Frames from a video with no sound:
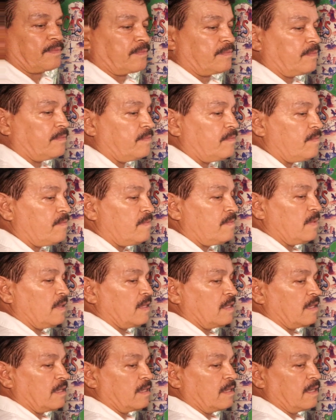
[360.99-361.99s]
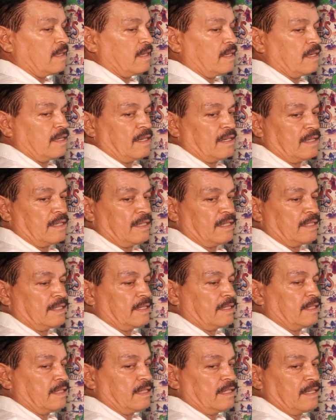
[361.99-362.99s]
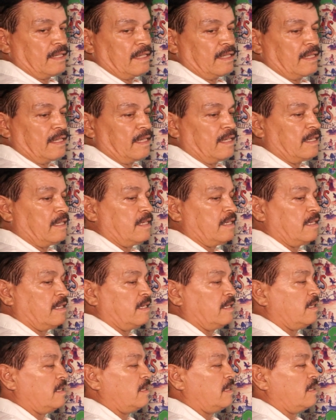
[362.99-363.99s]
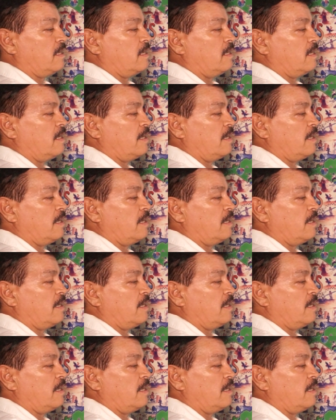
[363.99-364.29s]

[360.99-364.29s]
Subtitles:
(silence)